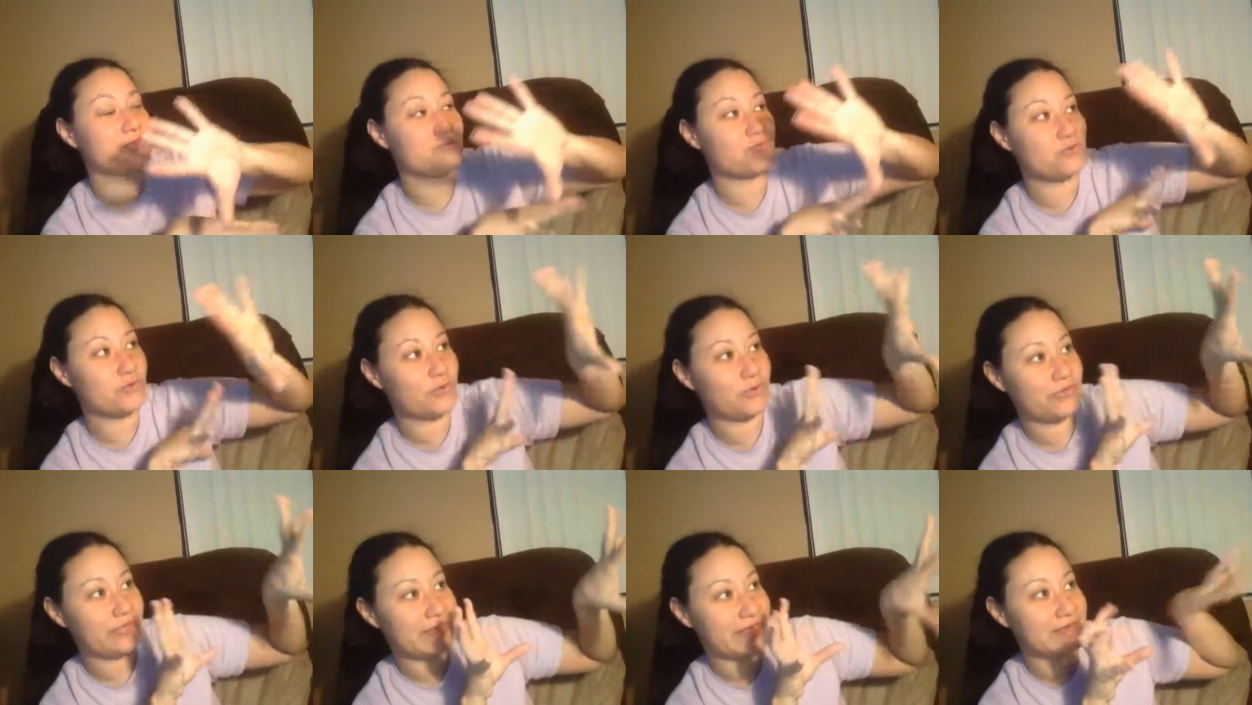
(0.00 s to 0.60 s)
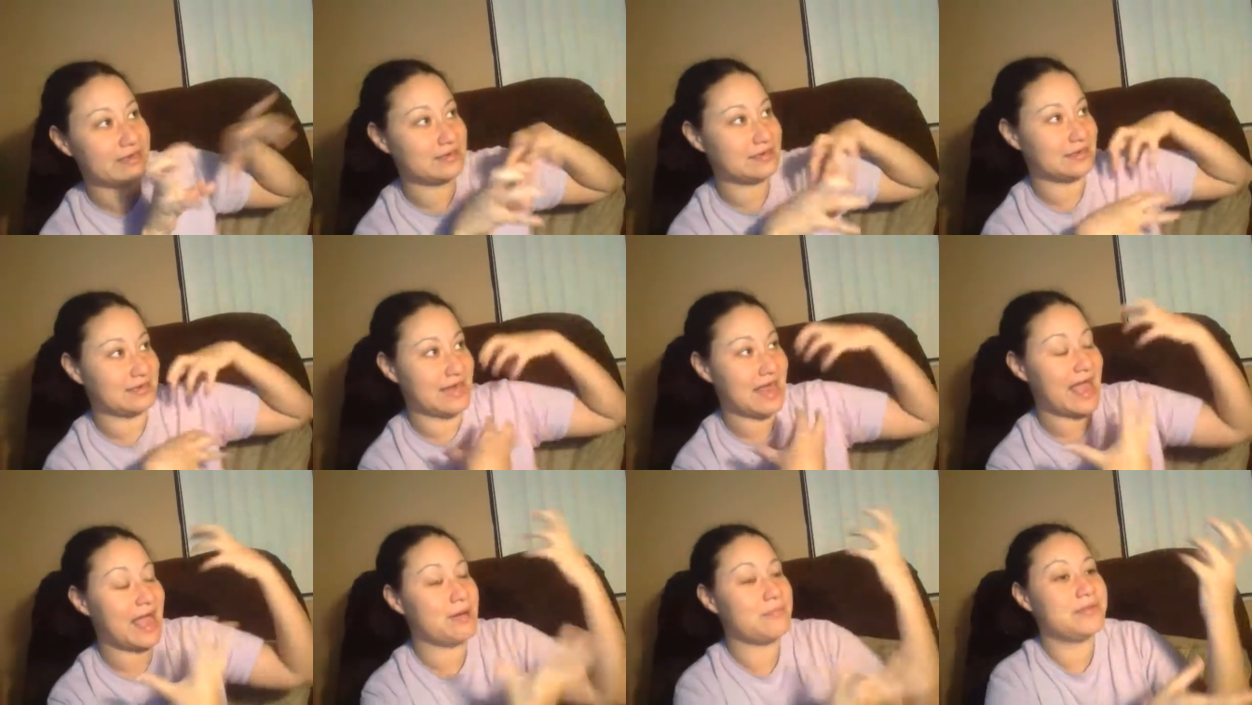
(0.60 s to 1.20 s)
and the world that
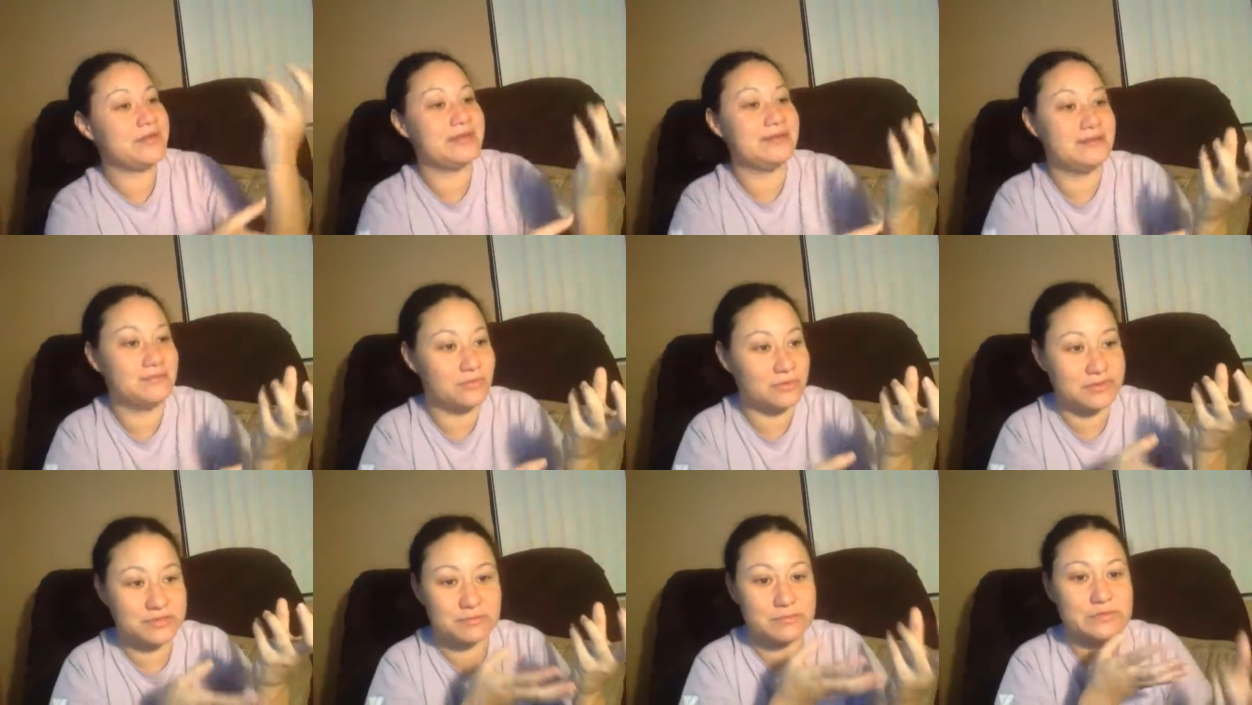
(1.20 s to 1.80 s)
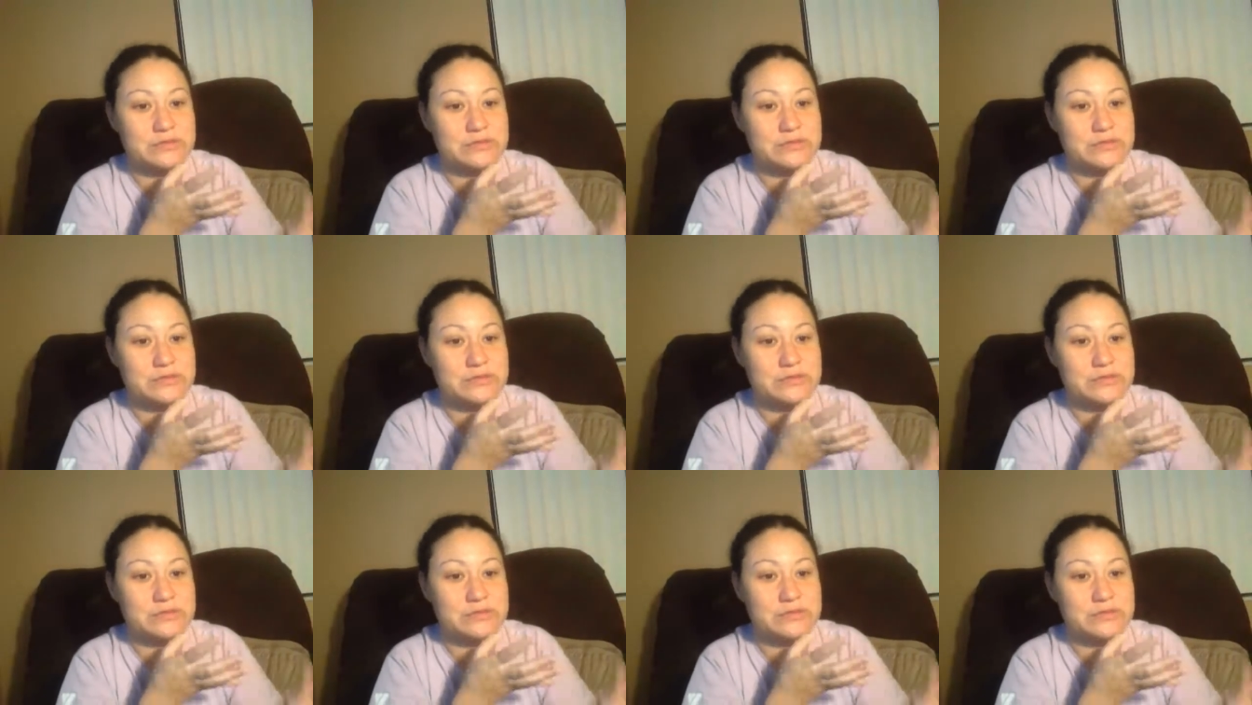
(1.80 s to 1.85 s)
inhabited was